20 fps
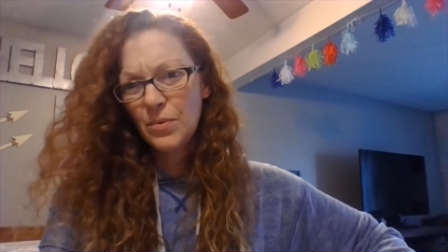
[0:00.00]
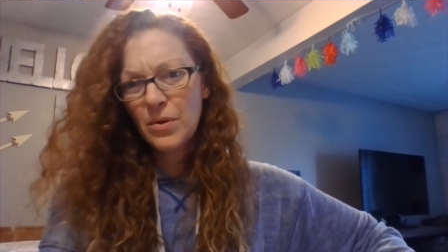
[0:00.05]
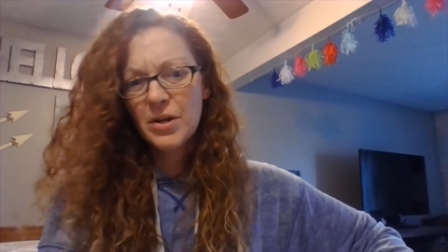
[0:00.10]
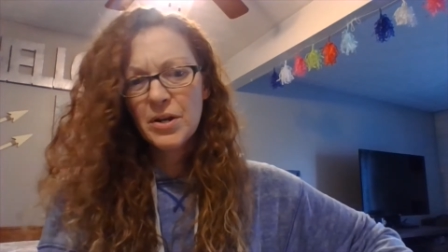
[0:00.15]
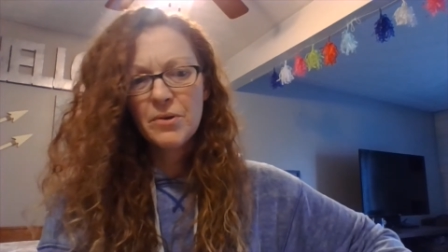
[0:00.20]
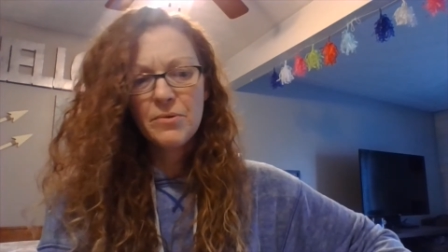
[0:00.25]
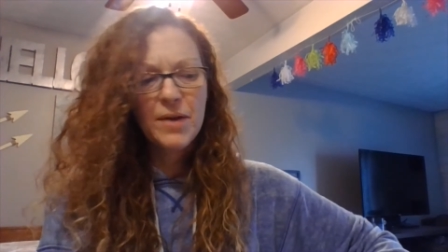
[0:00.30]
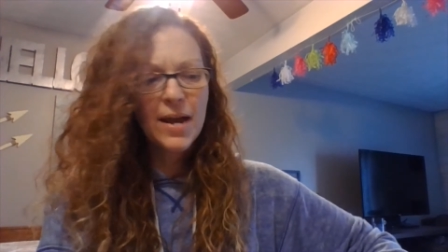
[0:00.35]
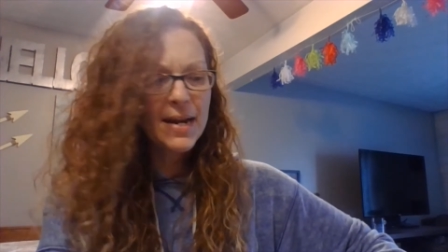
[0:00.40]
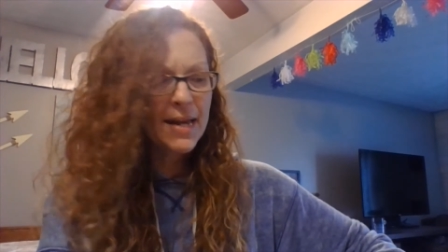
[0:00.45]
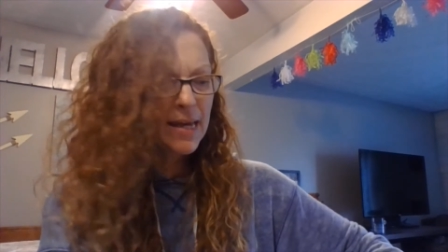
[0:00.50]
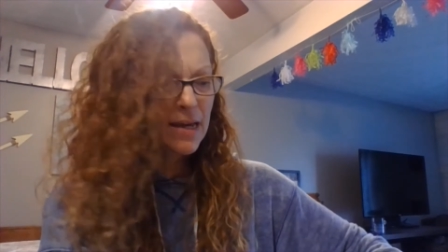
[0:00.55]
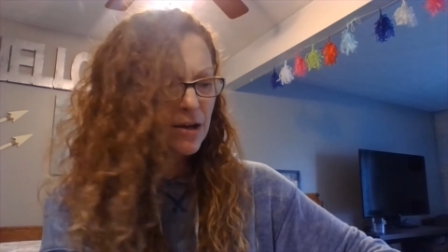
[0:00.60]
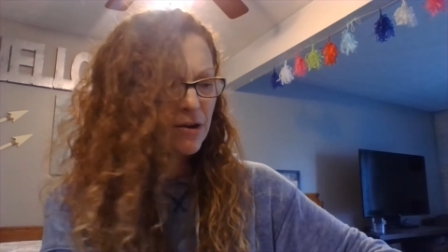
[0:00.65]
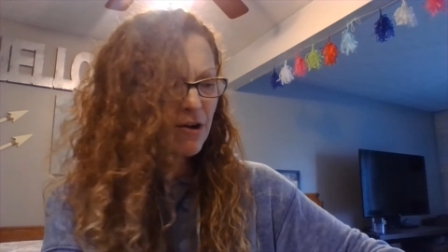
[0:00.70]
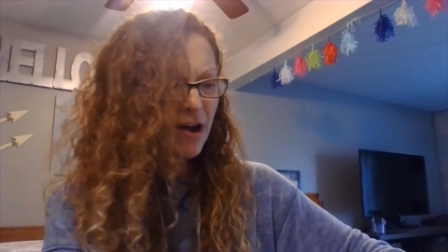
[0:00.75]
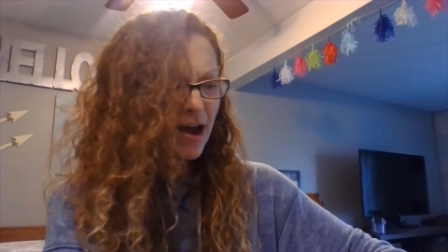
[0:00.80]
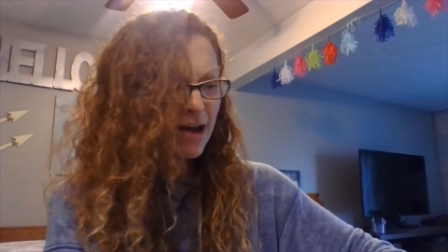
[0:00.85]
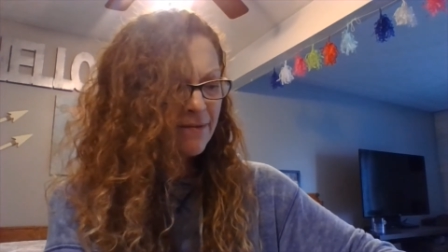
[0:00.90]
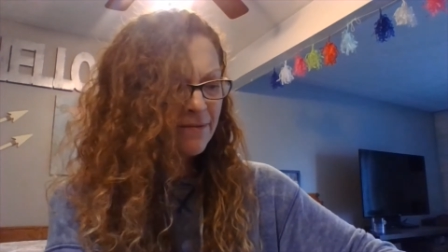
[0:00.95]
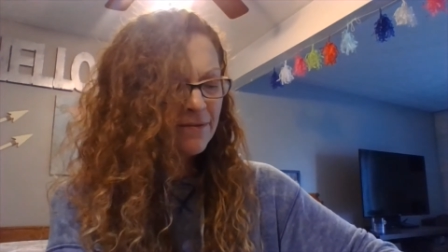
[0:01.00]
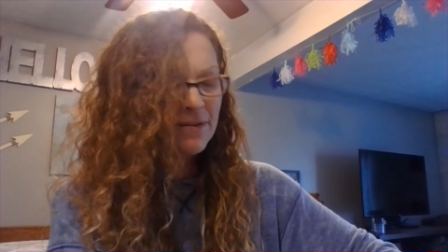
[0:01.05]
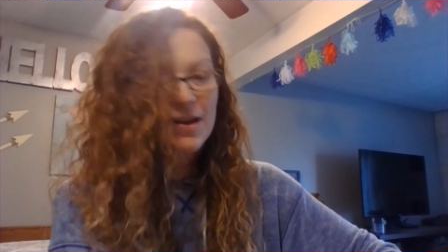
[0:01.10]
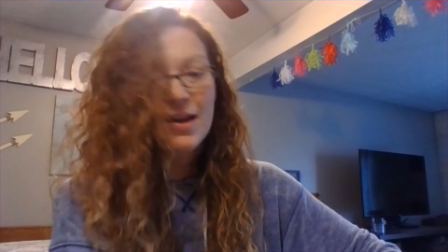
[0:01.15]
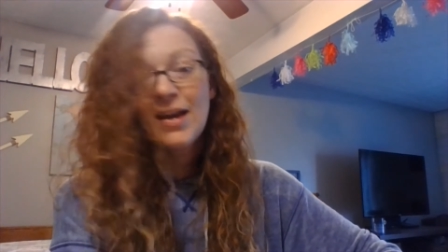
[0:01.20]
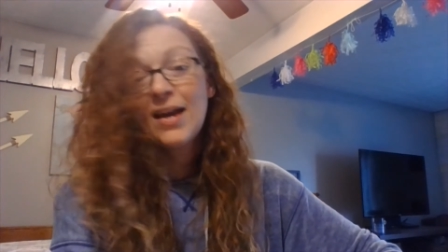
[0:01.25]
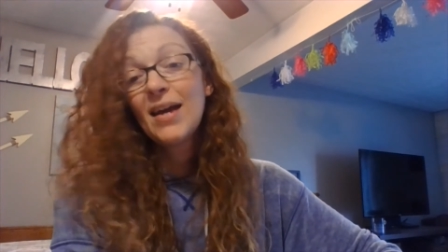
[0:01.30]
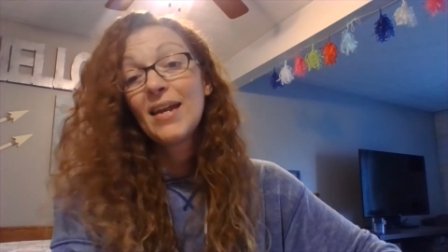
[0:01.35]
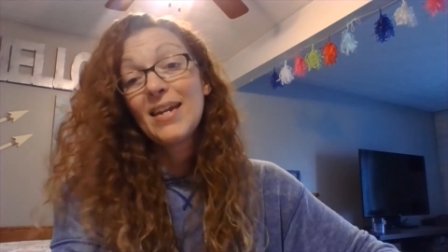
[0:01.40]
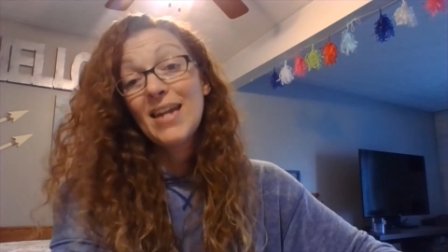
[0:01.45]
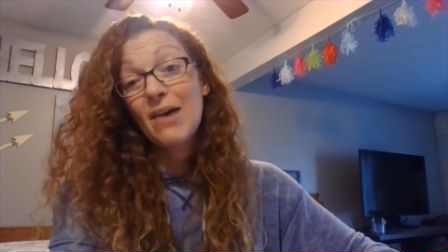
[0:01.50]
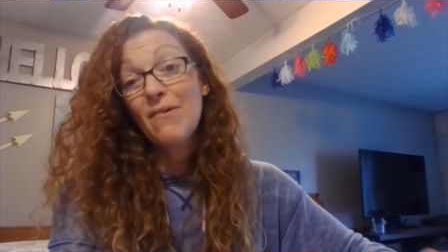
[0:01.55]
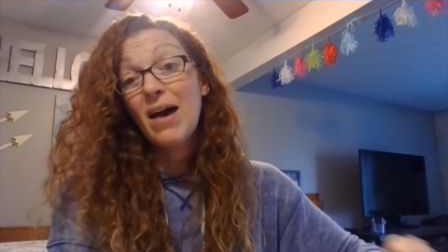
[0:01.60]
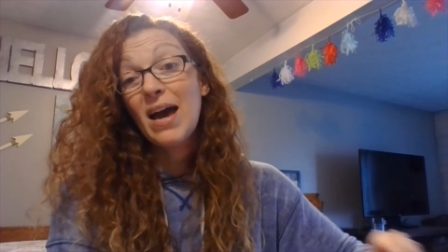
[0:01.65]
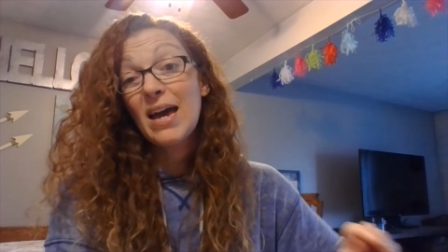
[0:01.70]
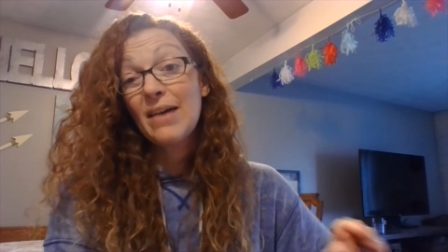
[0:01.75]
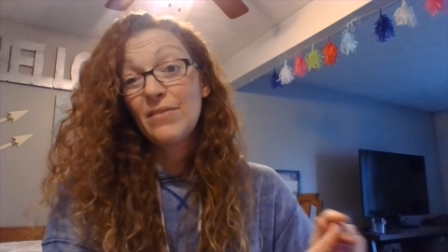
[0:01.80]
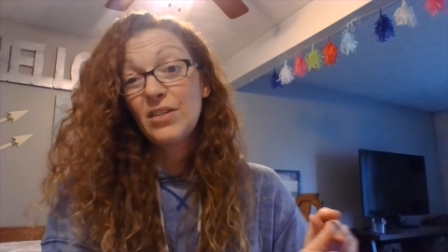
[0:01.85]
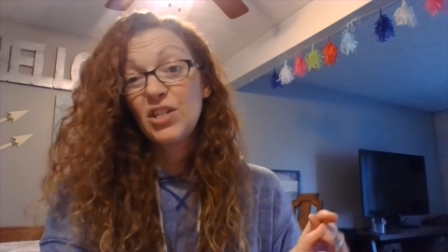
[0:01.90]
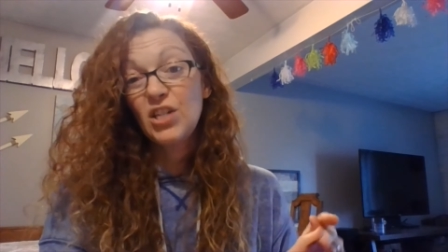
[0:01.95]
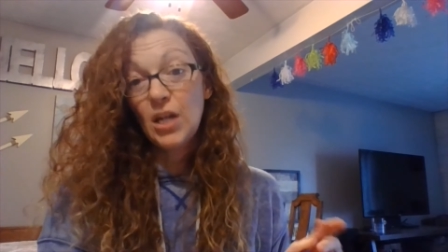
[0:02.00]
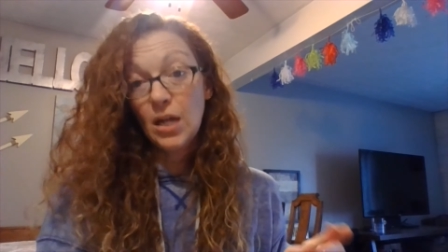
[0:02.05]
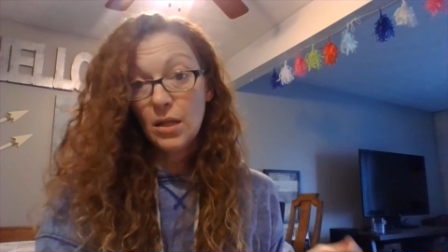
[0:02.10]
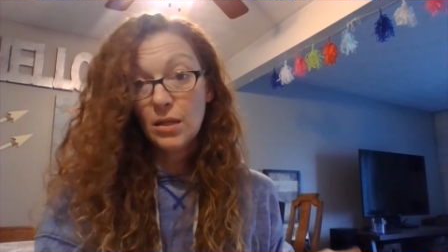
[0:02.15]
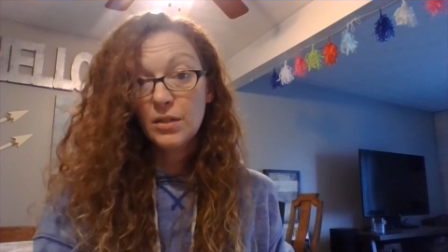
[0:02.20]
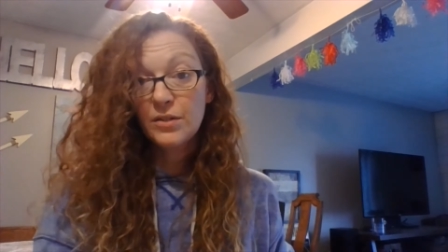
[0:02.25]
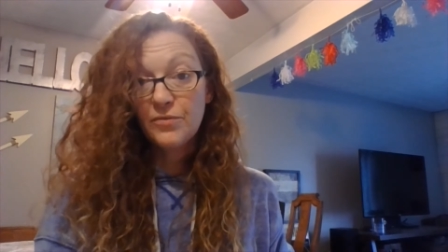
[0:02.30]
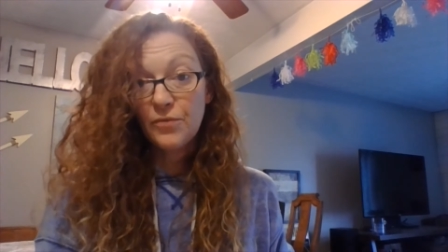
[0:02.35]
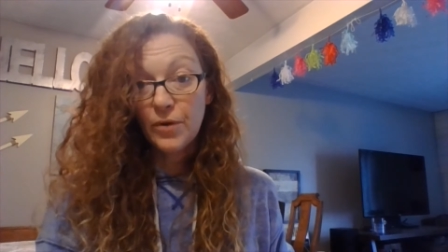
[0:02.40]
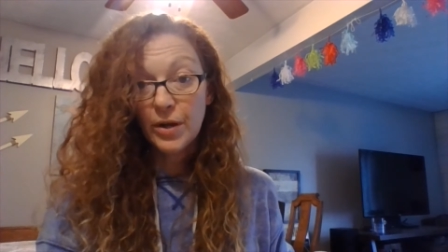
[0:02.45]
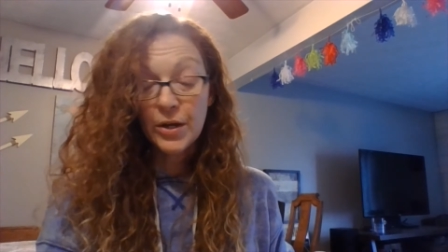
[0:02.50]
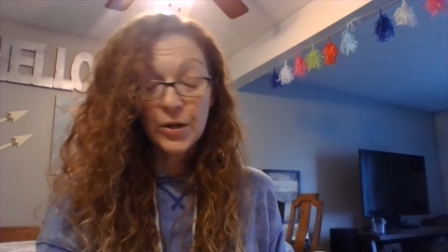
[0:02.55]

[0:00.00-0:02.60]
work creating a graph. Now I have a challenge for